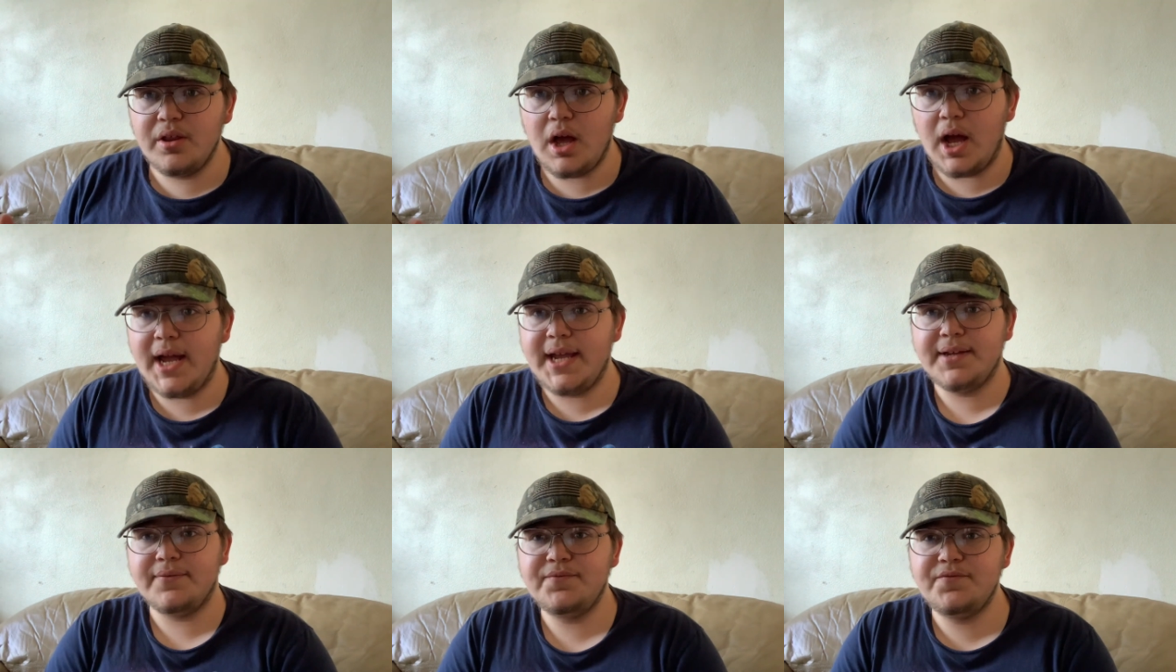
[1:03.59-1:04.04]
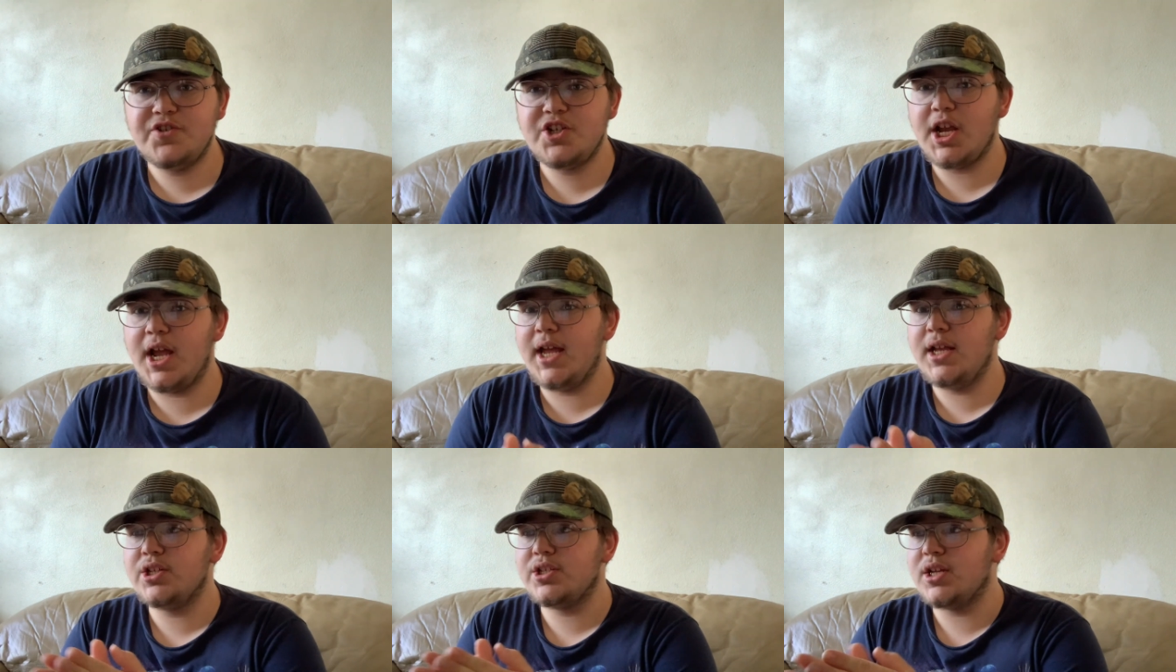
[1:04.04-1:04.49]
I've
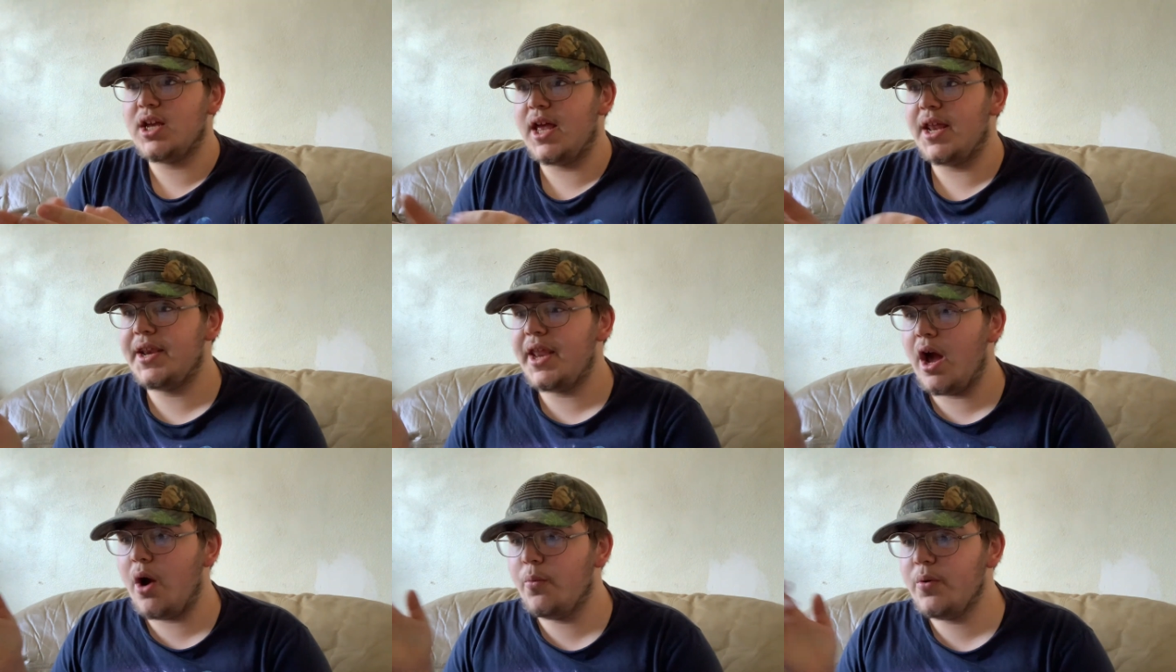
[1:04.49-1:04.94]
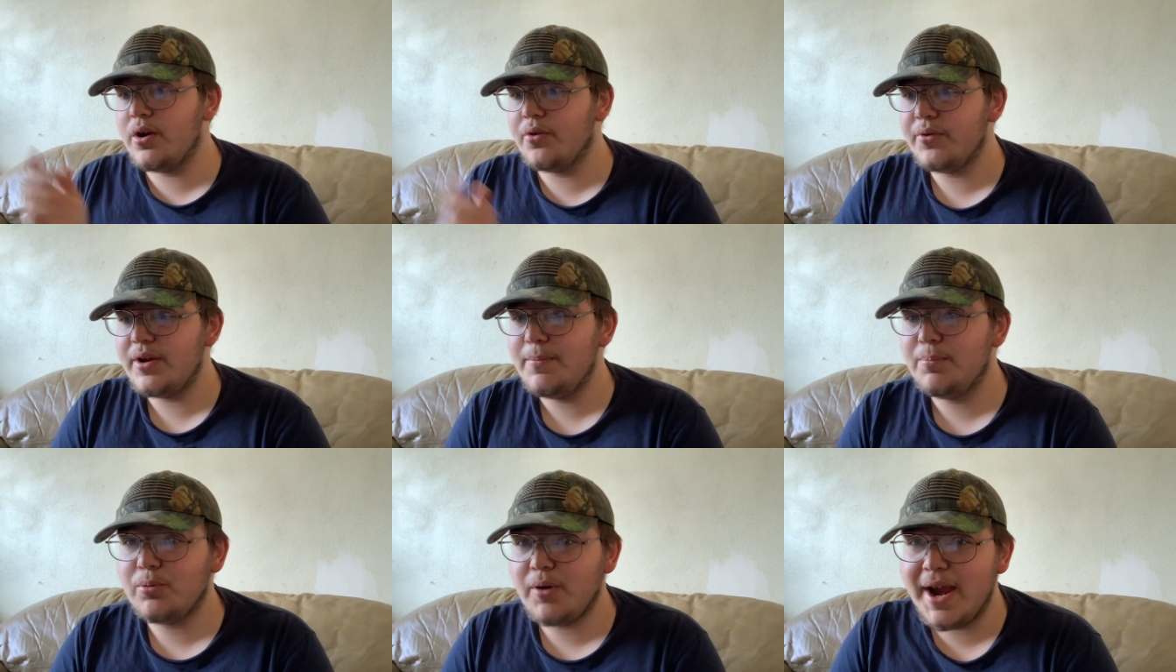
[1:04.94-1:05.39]
changed it and now we're
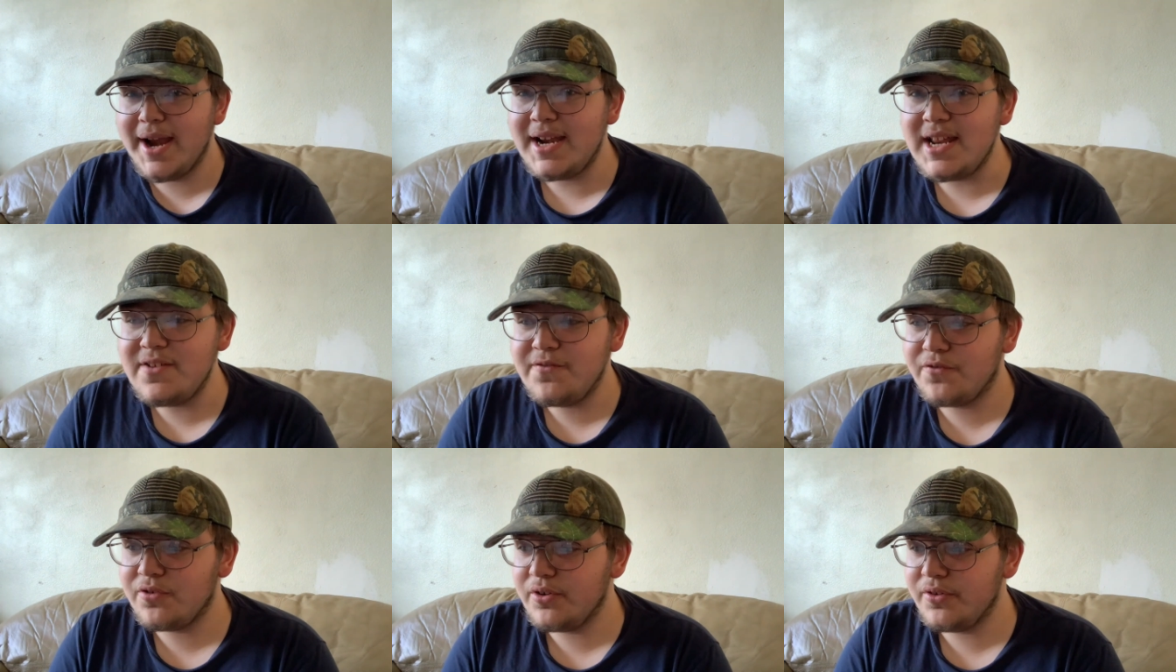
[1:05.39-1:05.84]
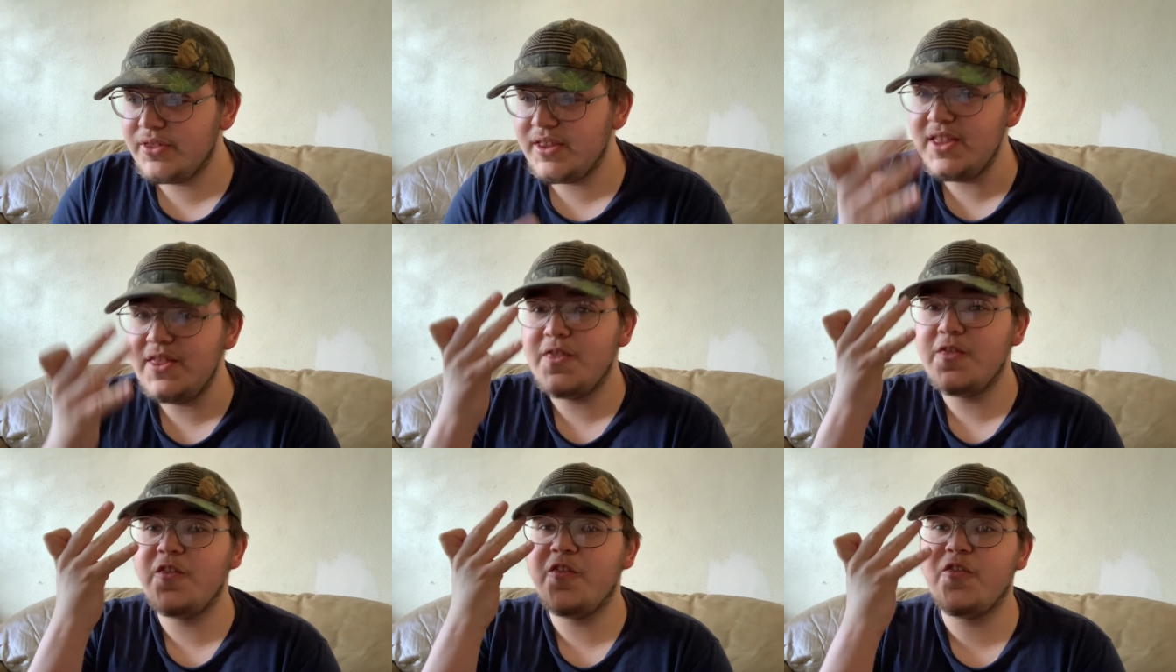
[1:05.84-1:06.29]
rebranding for
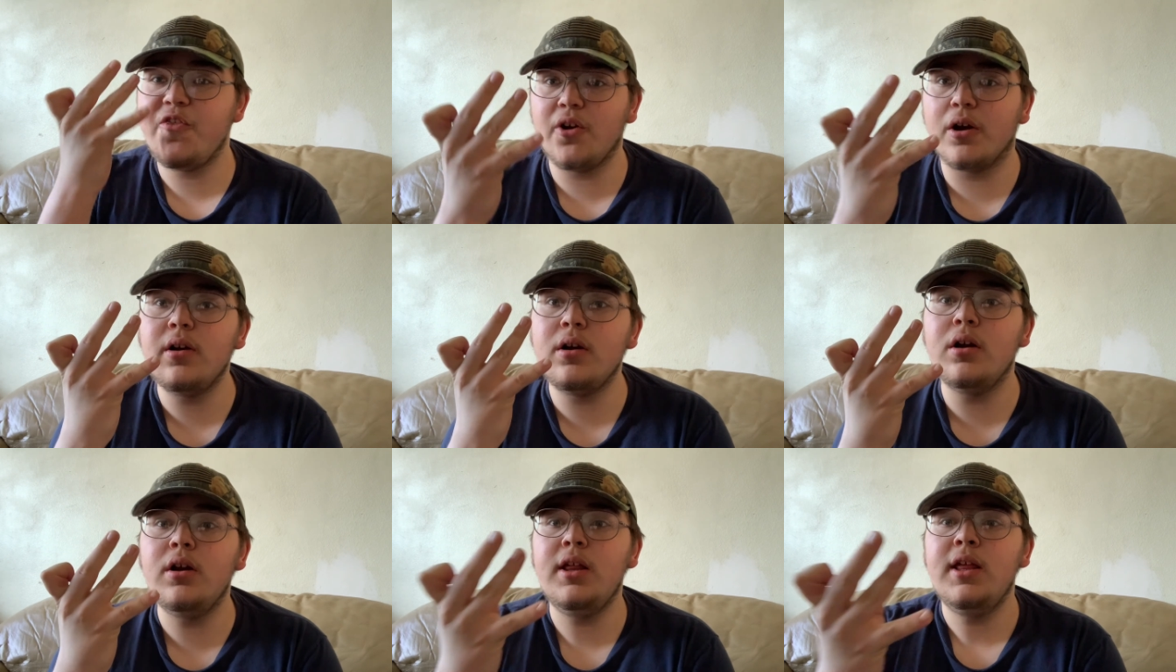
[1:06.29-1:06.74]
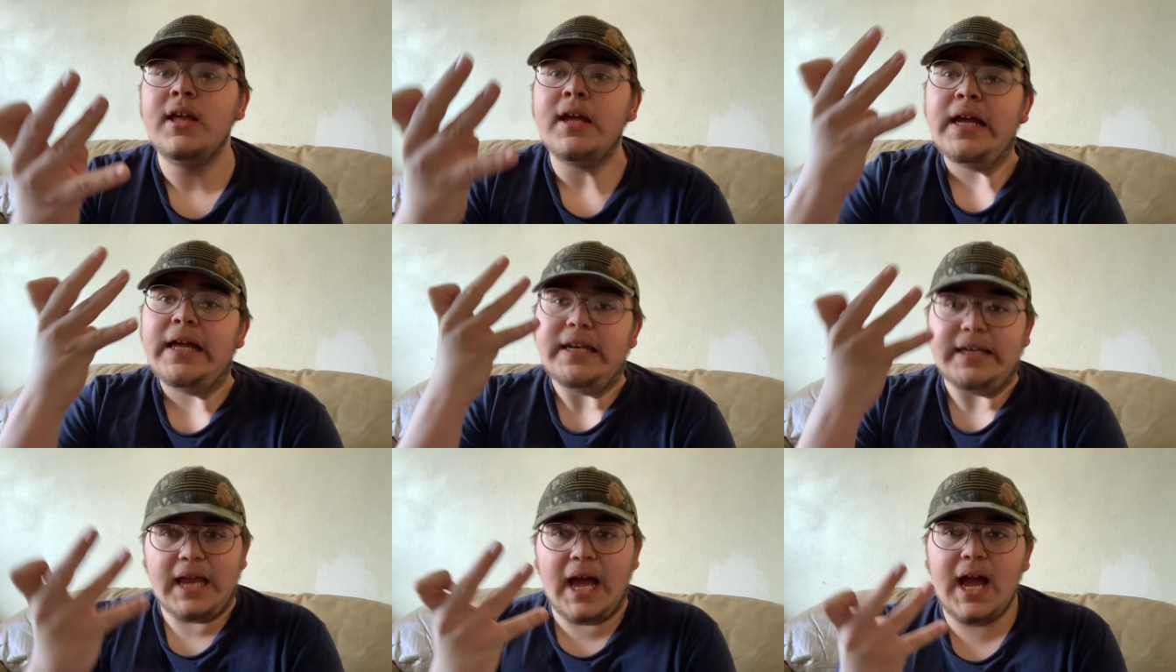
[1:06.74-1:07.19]
the third
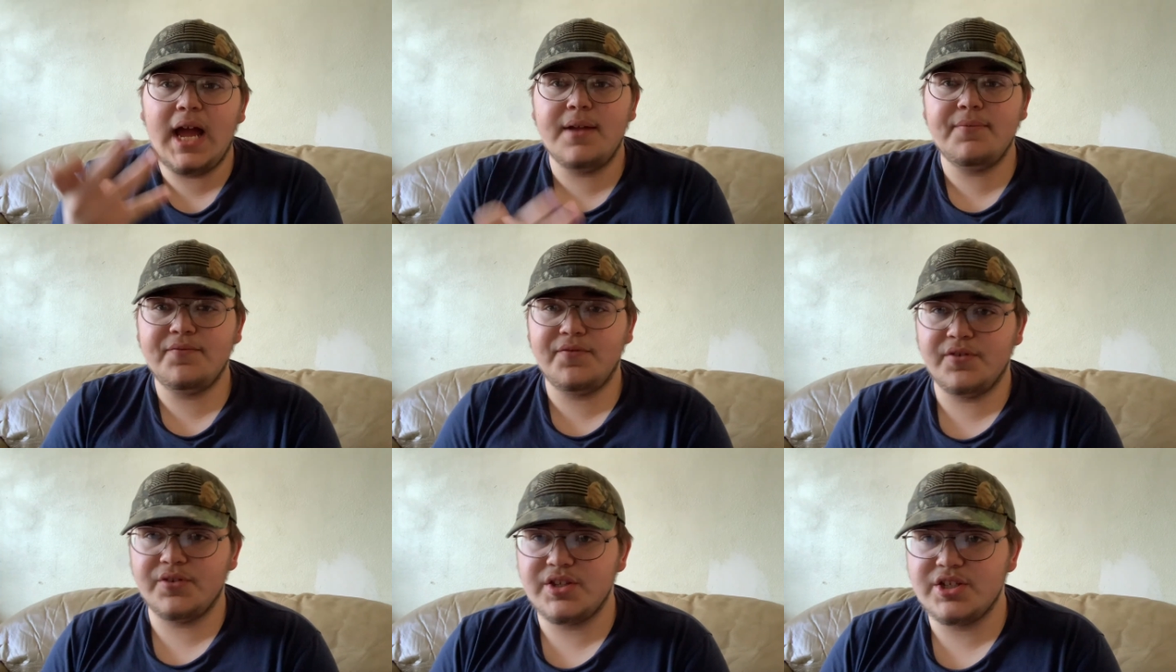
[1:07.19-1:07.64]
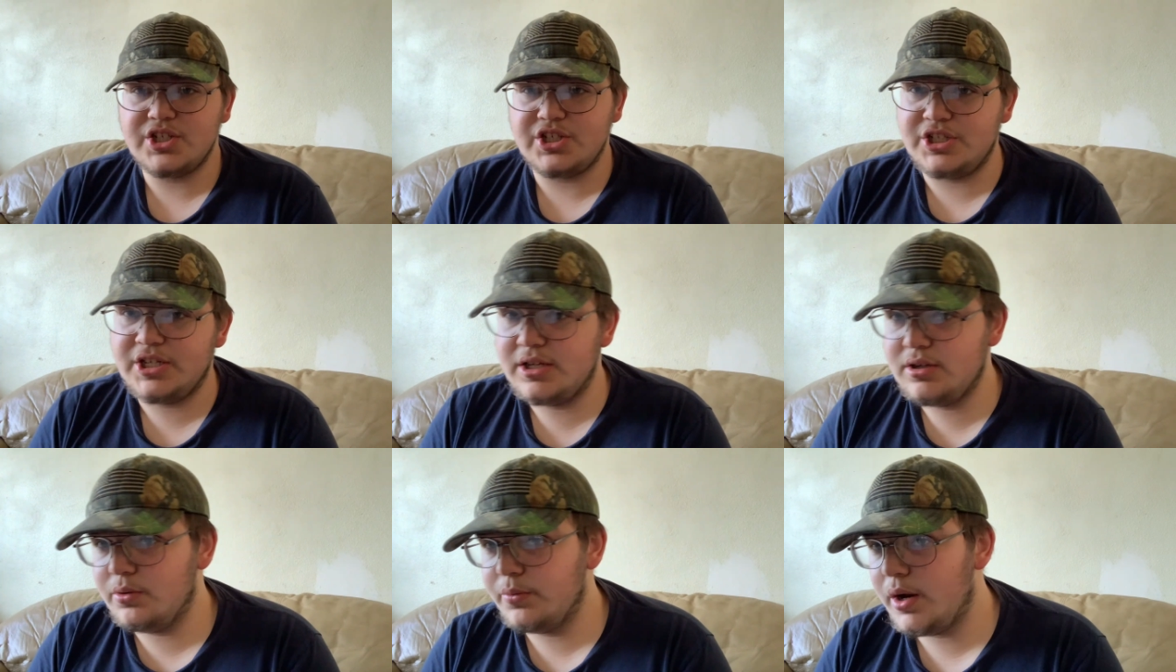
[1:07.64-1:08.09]
time for this channel.